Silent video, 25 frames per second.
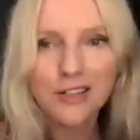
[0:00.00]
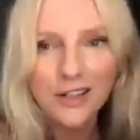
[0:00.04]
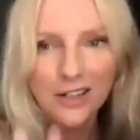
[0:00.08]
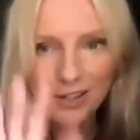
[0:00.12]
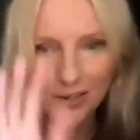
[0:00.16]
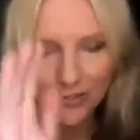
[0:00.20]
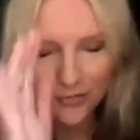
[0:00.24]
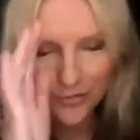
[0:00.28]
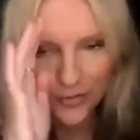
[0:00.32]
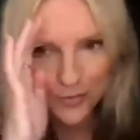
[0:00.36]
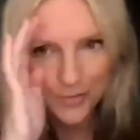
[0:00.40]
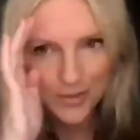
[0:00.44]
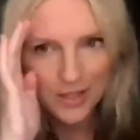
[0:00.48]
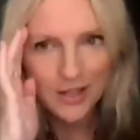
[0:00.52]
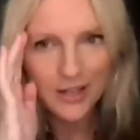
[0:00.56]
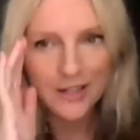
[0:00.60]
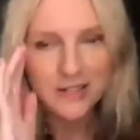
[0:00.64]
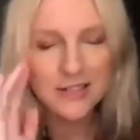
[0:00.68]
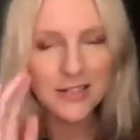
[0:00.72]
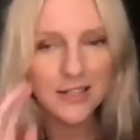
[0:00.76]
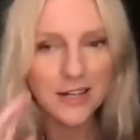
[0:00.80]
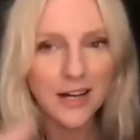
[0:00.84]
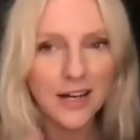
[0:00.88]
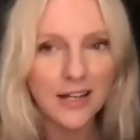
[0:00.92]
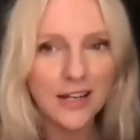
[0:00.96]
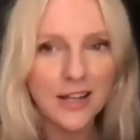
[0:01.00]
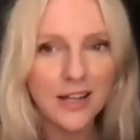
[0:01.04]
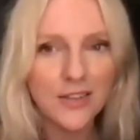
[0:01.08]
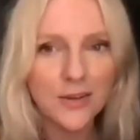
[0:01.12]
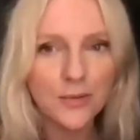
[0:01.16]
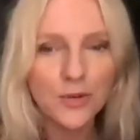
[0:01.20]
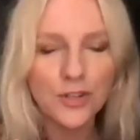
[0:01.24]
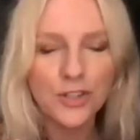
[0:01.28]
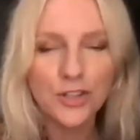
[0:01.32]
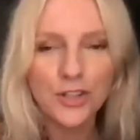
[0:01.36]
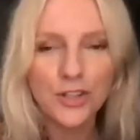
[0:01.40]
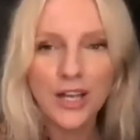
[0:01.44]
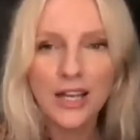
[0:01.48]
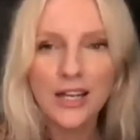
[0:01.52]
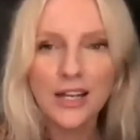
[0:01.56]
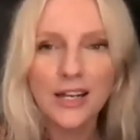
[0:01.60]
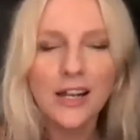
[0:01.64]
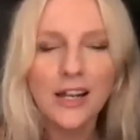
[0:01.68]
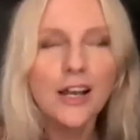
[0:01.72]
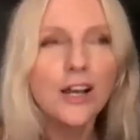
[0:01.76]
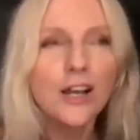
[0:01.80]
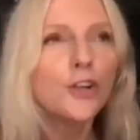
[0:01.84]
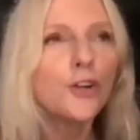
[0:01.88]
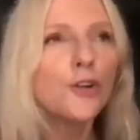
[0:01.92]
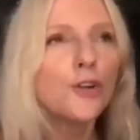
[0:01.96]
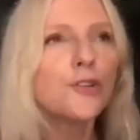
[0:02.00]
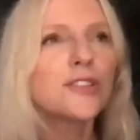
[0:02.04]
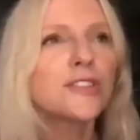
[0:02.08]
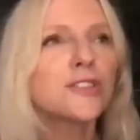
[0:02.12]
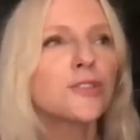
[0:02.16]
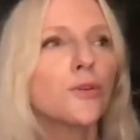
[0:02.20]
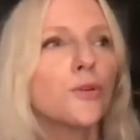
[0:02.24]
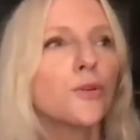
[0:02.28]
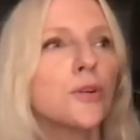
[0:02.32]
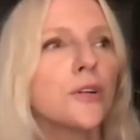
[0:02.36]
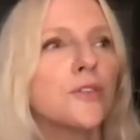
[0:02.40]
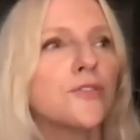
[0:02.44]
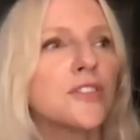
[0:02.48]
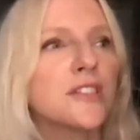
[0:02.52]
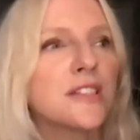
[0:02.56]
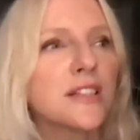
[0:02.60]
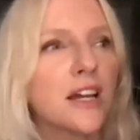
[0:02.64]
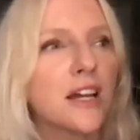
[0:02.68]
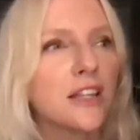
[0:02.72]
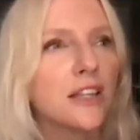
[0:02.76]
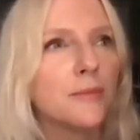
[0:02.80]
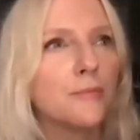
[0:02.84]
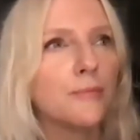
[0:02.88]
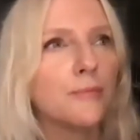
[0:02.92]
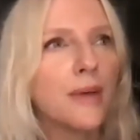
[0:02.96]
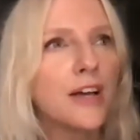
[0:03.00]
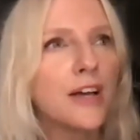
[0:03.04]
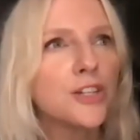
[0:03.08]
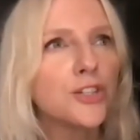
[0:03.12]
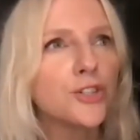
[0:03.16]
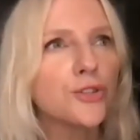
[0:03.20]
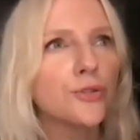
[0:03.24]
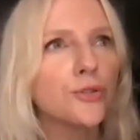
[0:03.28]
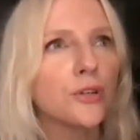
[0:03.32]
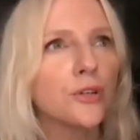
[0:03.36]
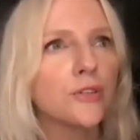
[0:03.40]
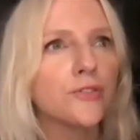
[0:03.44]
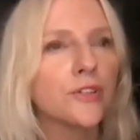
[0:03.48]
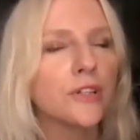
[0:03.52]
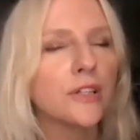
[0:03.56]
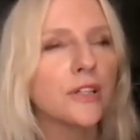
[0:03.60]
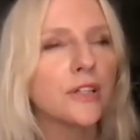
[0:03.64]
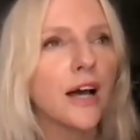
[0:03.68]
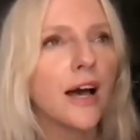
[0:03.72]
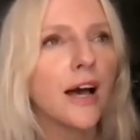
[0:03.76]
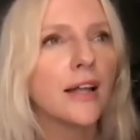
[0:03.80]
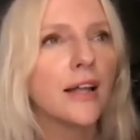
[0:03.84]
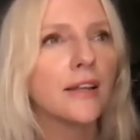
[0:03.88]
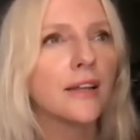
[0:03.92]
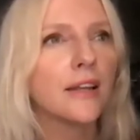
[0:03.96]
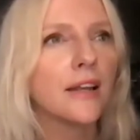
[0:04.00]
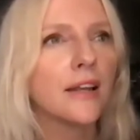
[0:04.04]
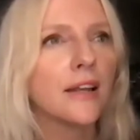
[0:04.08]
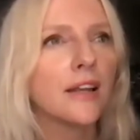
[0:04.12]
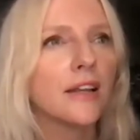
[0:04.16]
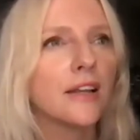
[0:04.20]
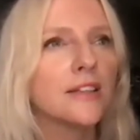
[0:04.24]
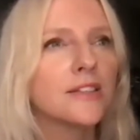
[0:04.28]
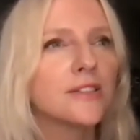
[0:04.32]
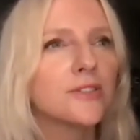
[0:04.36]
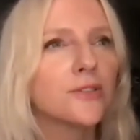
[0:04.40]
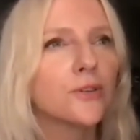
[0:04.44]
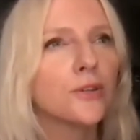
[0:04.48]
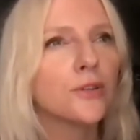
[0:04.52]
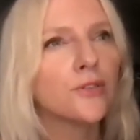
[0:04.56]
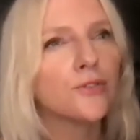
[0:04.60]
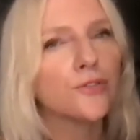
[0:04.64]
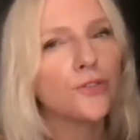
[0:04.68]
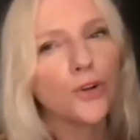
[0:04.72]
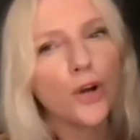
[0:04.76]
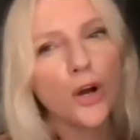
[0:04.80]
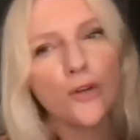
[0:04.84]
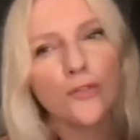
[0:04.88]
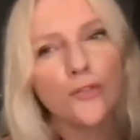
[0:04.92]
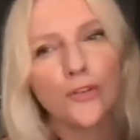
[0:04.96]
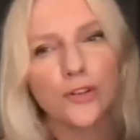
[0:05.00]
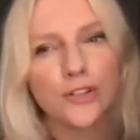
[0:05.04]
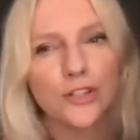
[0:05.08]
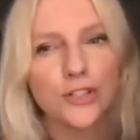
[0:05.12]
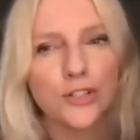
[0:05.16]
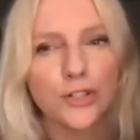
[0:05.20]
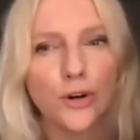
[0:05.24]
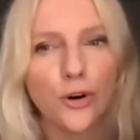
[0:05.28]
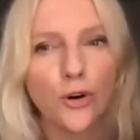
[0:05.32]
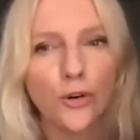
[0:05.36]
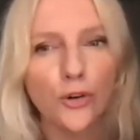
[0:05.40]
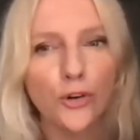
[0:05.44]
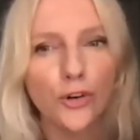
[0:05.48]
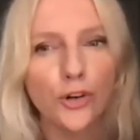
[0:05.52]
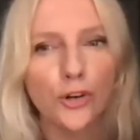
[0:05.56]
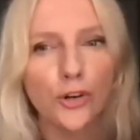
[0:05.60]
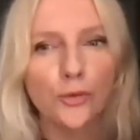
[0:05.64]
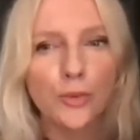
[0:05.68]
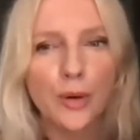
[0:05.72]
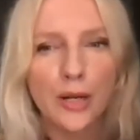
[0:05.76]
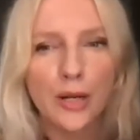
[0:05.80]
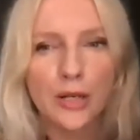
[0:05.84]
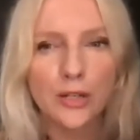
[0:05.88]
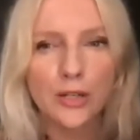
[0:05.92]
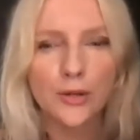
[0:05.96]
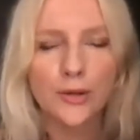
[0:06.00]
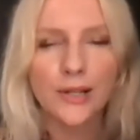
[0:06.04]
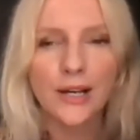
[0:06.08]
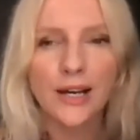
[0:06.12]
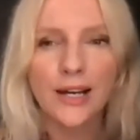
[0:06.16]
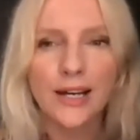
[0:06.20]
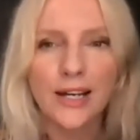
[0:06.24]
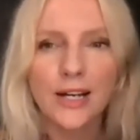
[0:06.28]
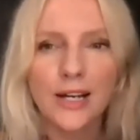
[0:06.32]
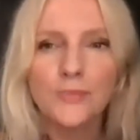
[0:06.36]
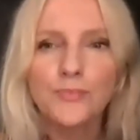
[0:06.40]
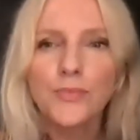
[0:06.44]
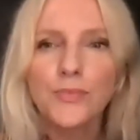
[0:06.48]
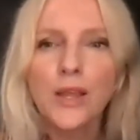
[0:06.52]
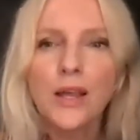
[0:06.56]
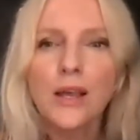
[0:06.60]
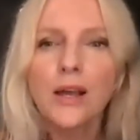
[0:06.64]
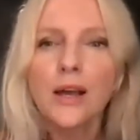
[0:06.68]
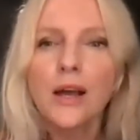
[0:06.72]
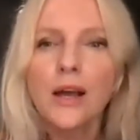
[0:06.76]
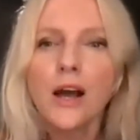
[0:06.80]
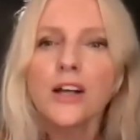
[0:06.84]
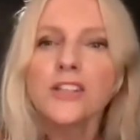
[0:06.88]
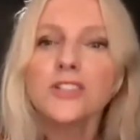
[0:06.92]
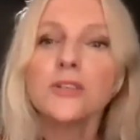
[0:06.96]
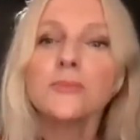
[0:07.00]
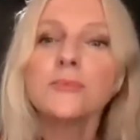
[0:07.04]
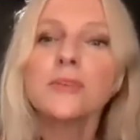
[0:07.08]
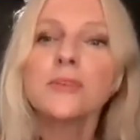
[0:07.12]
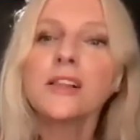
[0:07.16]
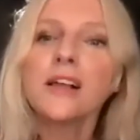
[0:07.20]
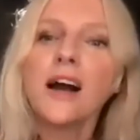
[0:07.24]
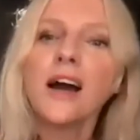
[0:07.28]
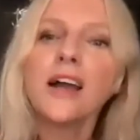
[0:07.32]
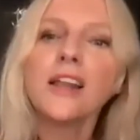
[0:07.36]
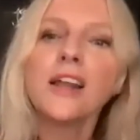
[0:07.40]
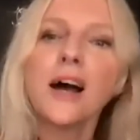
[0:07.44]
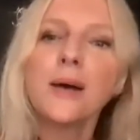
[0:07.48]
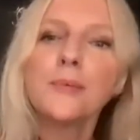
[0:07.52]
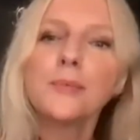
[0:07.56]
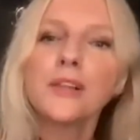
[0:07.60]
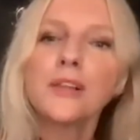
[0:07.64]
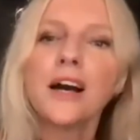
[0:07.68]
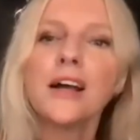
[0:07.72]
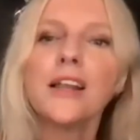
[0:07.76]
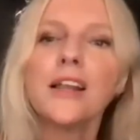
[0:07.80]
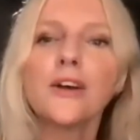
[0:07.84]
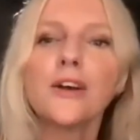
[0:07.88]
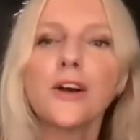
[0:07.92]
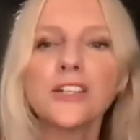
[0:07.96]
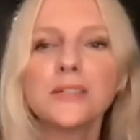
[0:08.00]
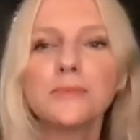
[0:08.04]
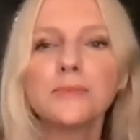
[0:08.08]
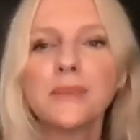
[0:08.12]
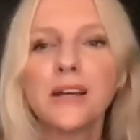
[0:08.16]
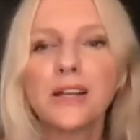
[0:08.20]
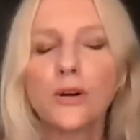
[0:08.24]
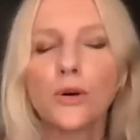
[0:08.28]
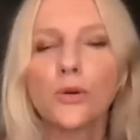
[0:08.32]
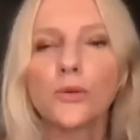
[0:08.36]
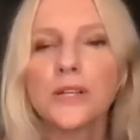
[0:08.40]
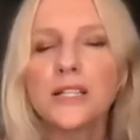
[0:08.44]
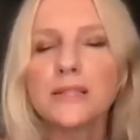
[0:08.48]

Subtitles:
from the outside, and then when you get in, you sort of just get the measure of it, and you sort of look over its shoulder a bit, and you're like, so I'm glad I got to meet all these